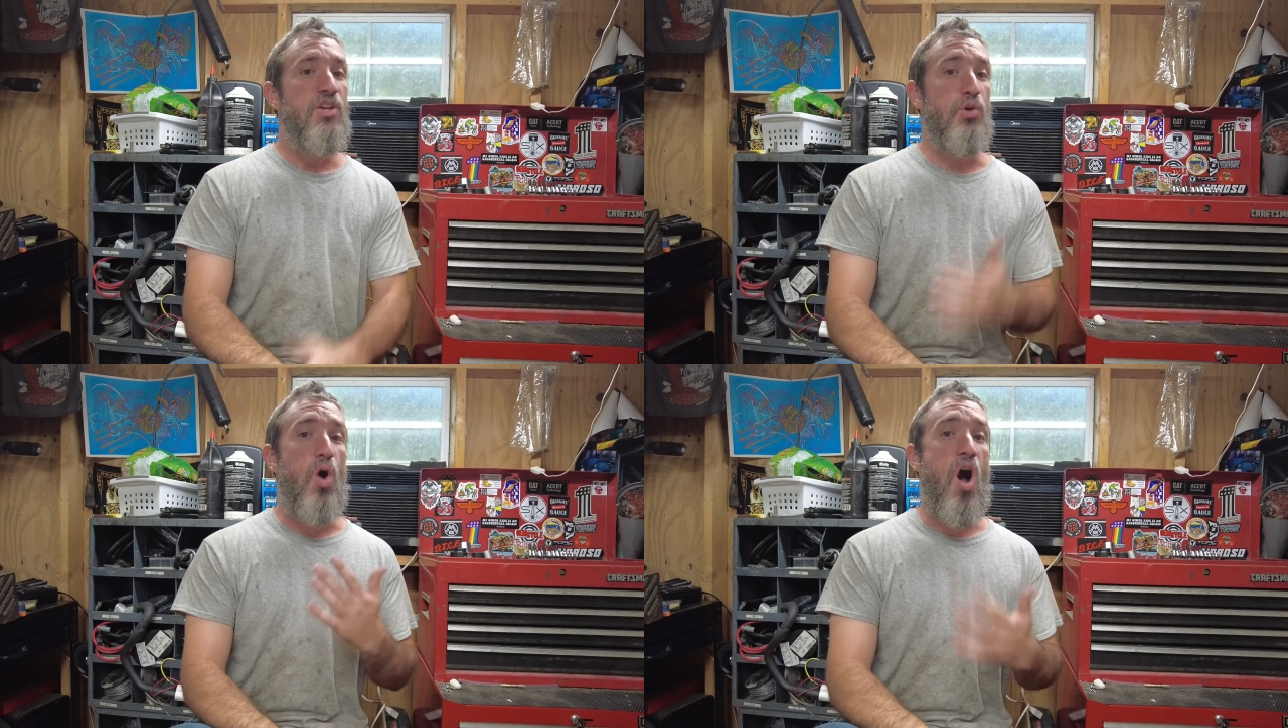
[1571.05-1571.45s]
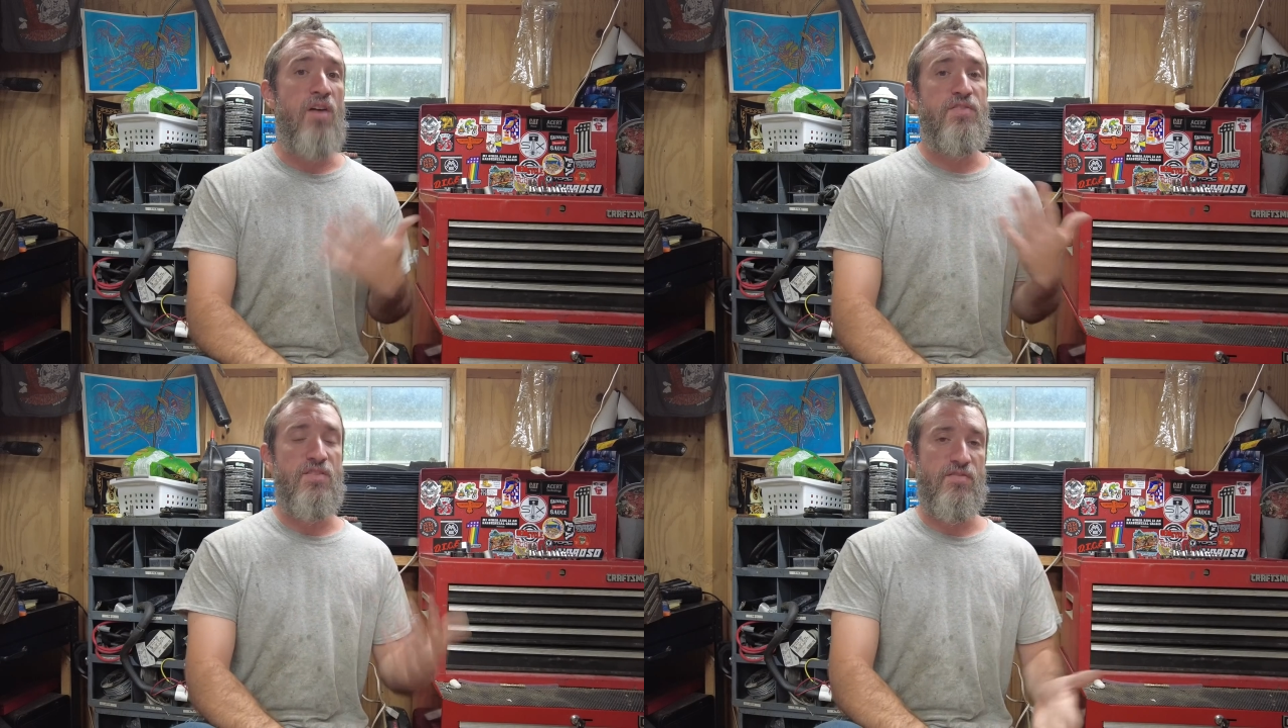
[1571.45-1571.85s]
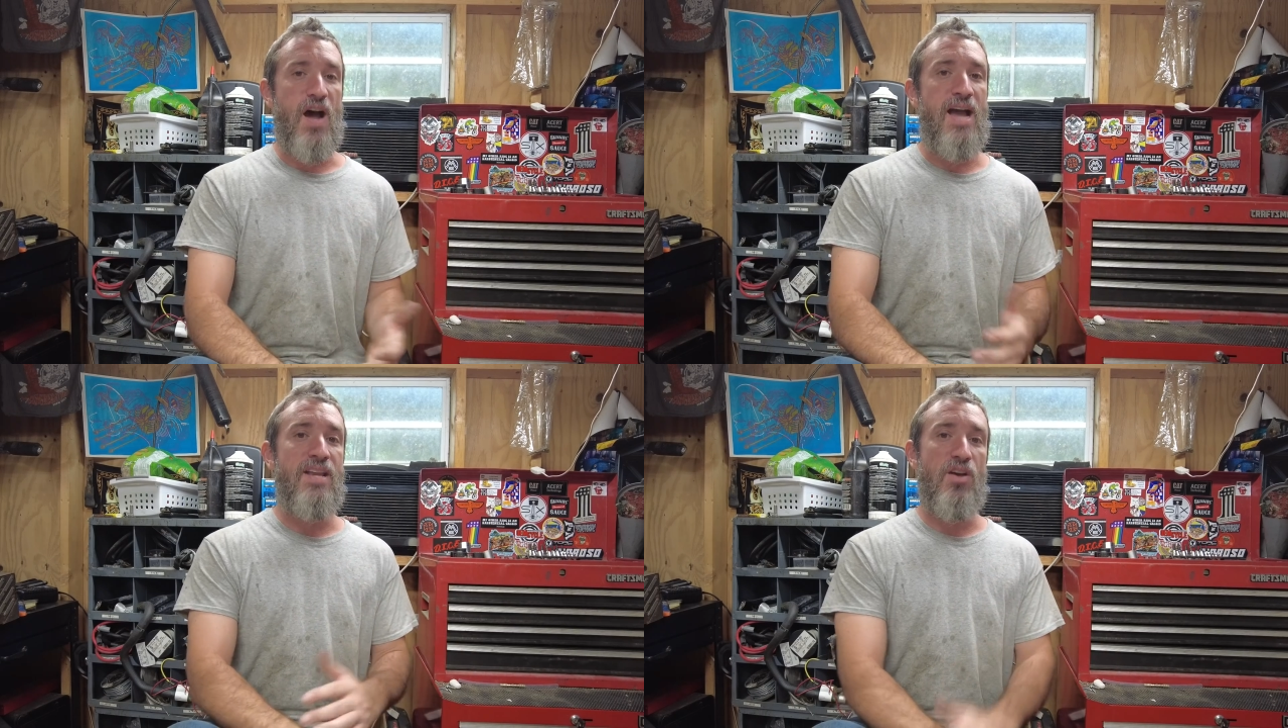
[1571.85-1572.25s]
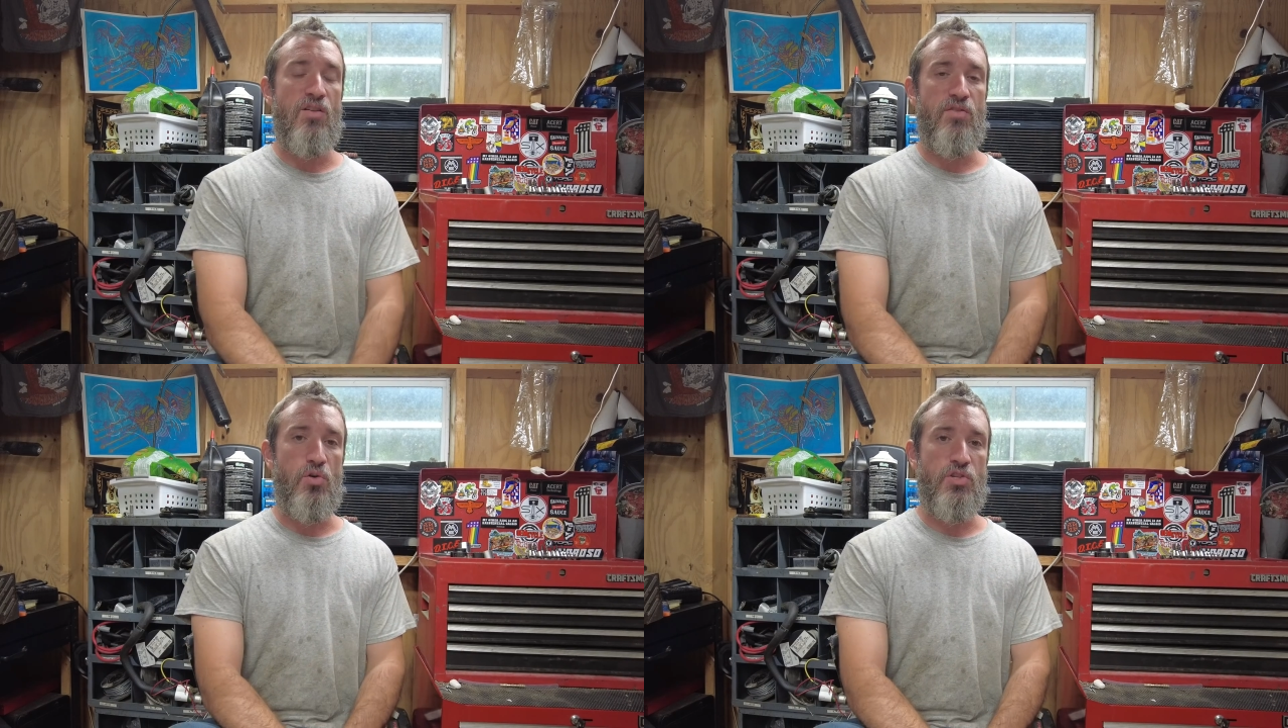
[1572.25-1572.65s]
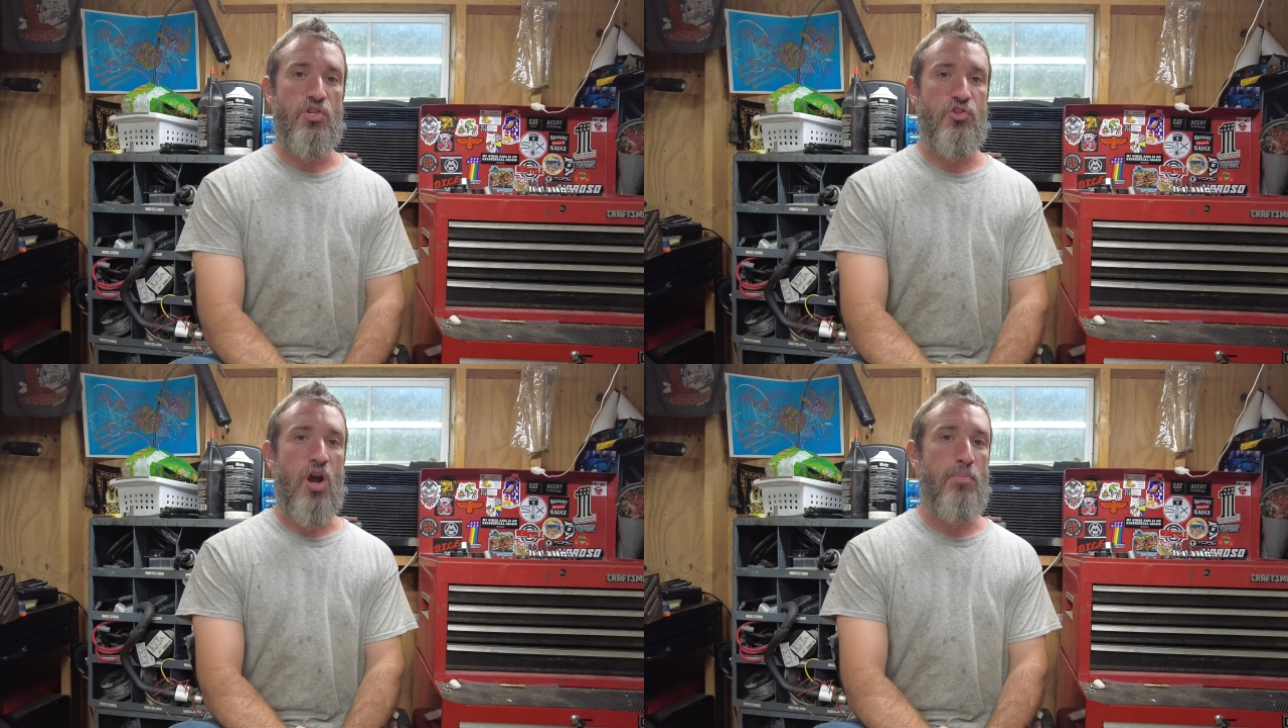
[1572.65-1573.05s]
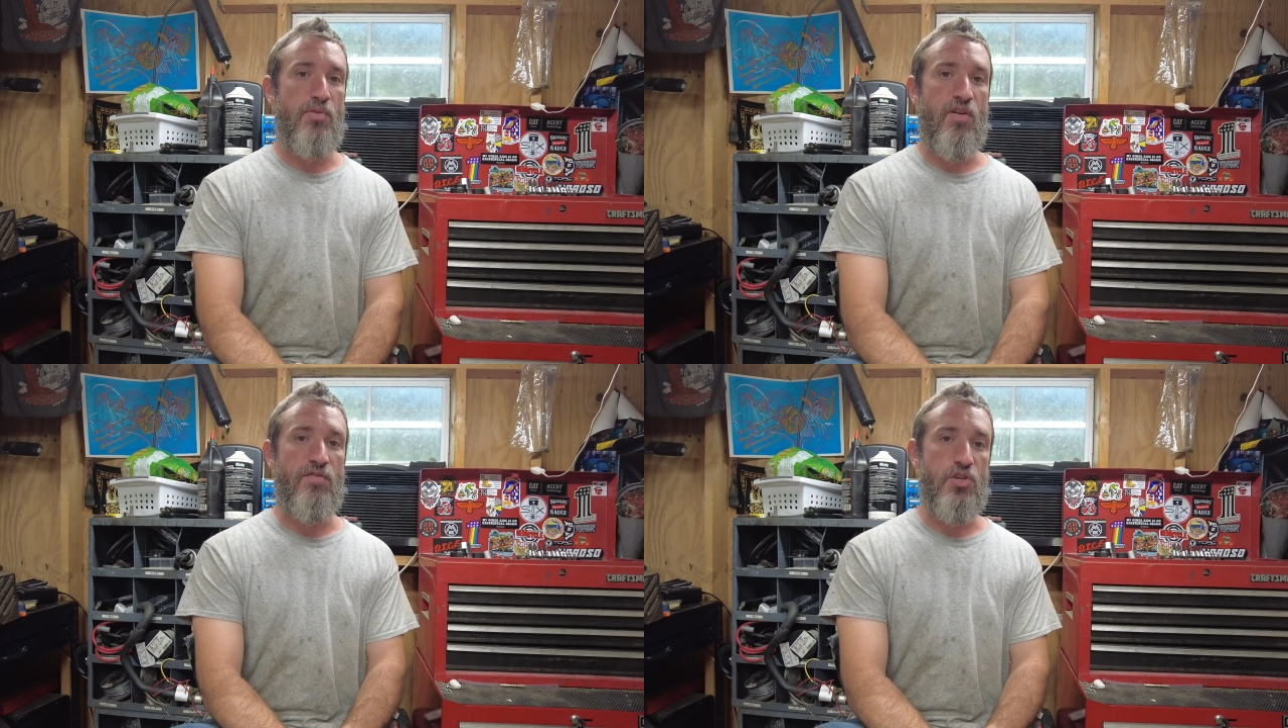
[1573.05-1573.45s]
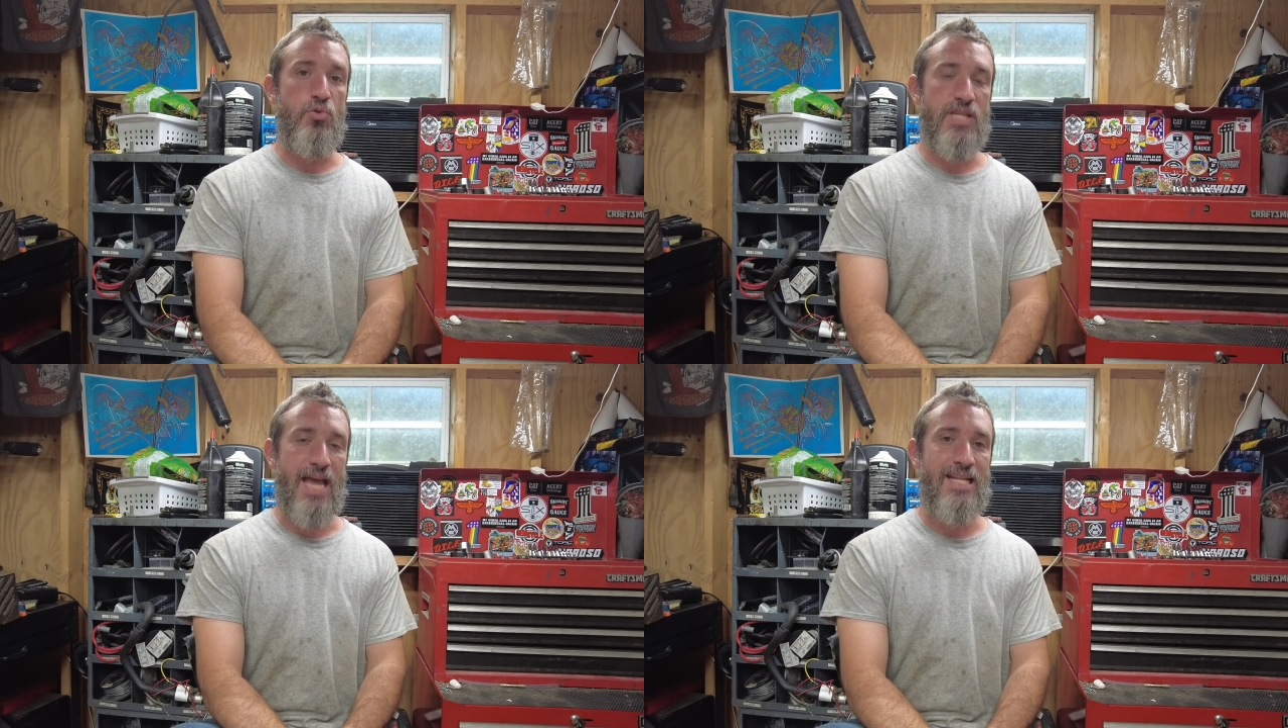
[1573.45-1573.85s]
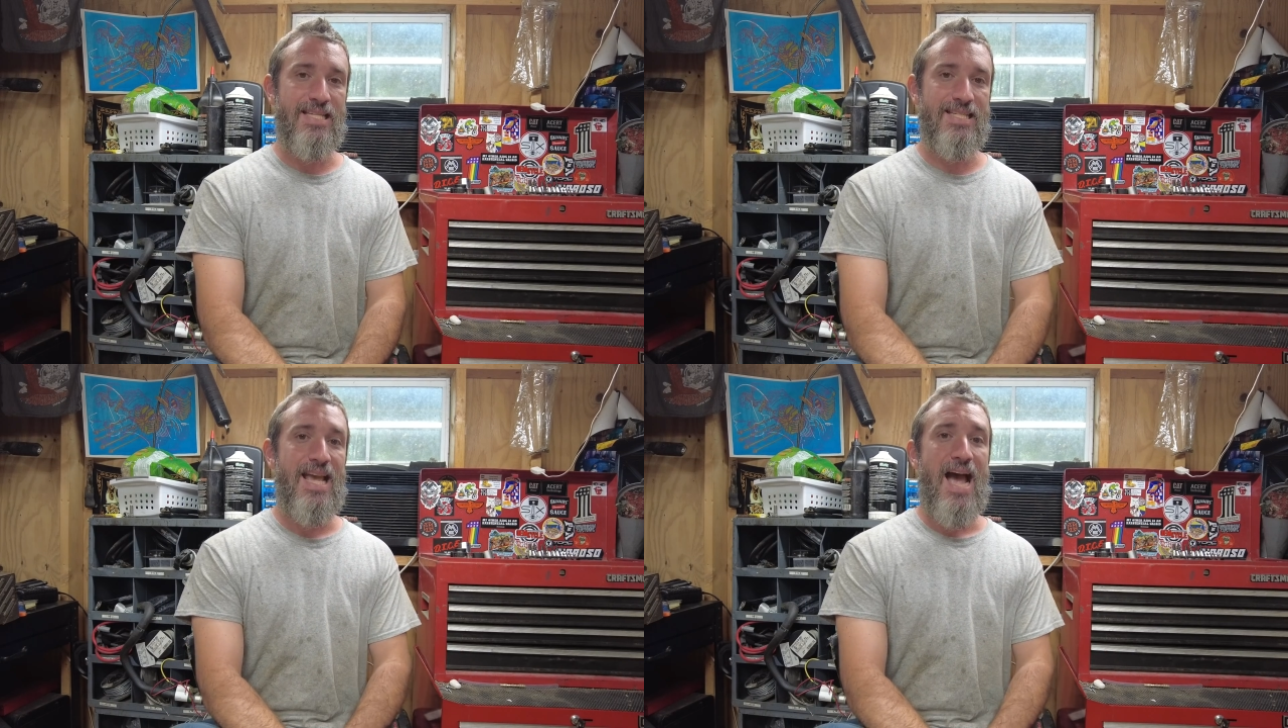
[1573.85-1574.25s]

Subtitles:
You'll often find a voltage drop of a few tenths.